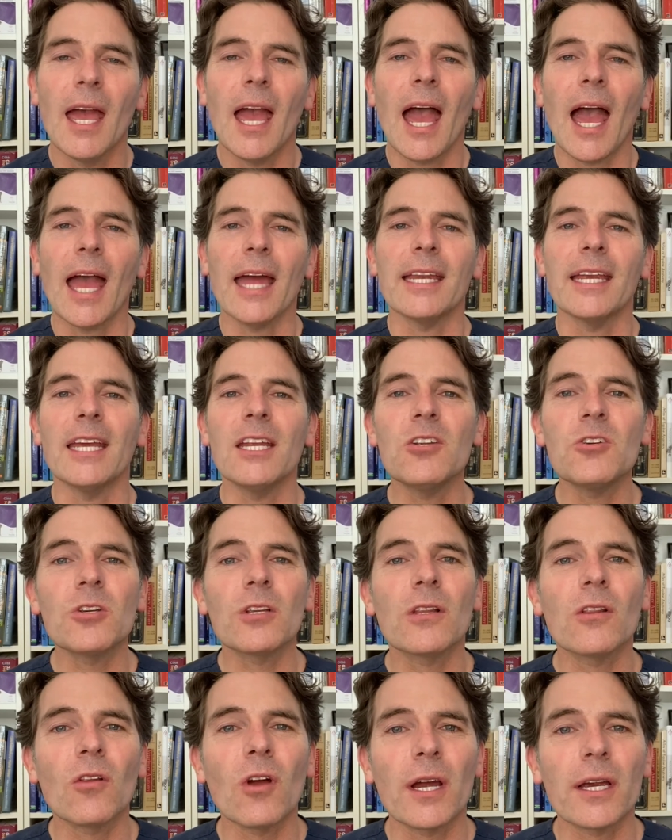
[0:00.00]
And
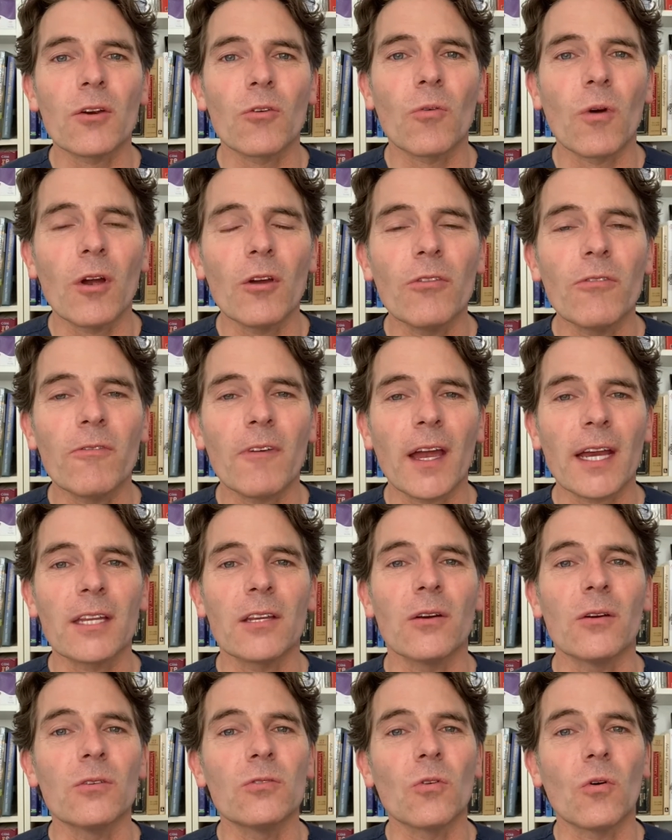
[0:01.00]
insulin-like growth
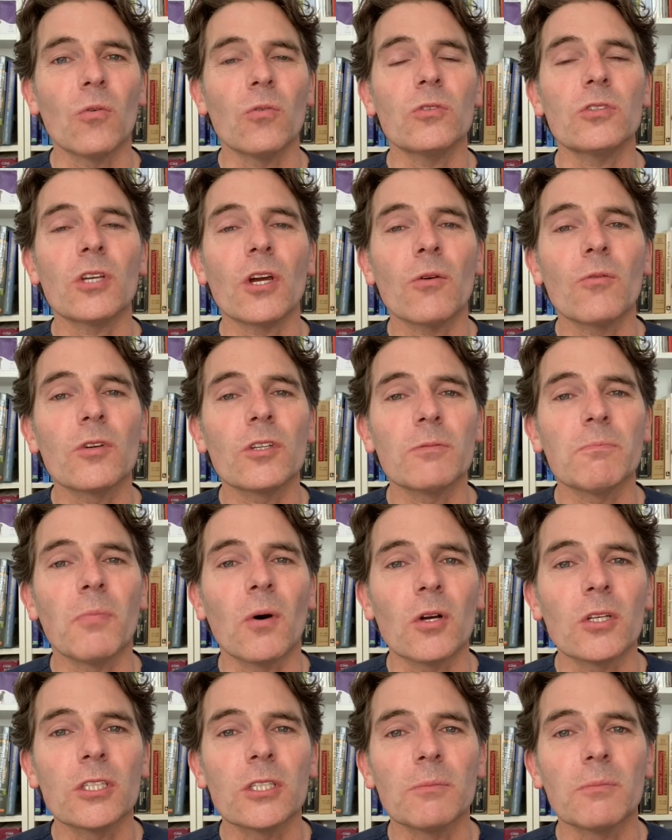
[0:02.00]
factor is also
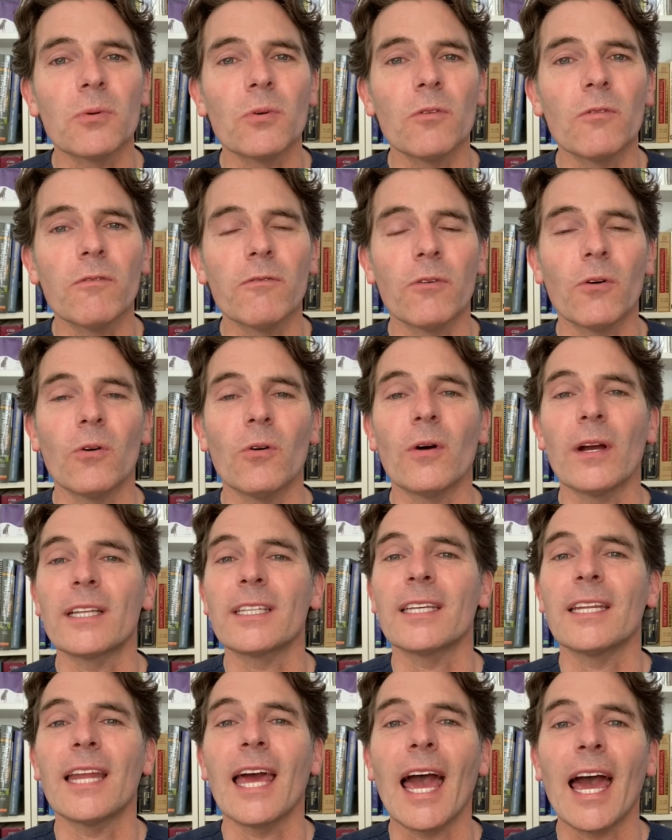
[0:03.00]
responsible for,
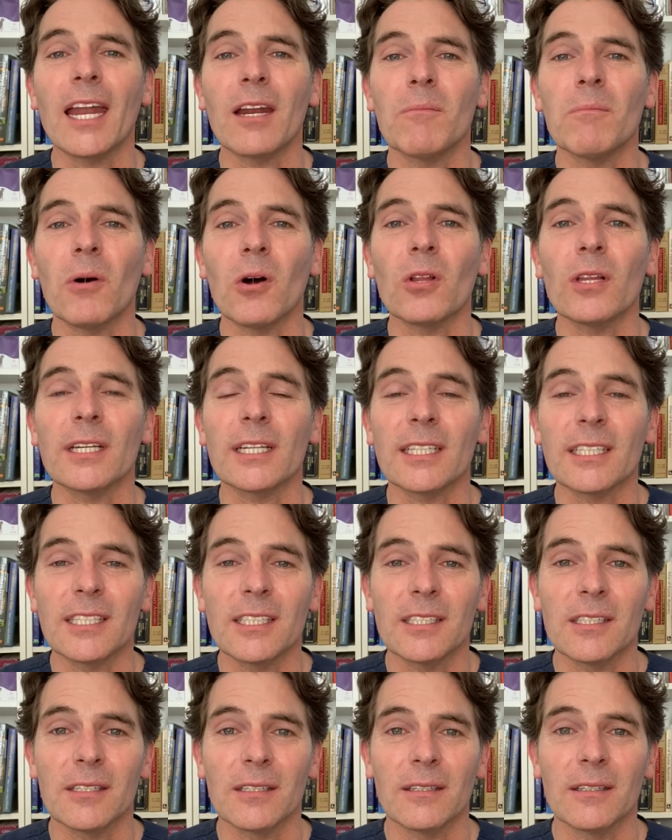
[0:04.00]
it's an anabolic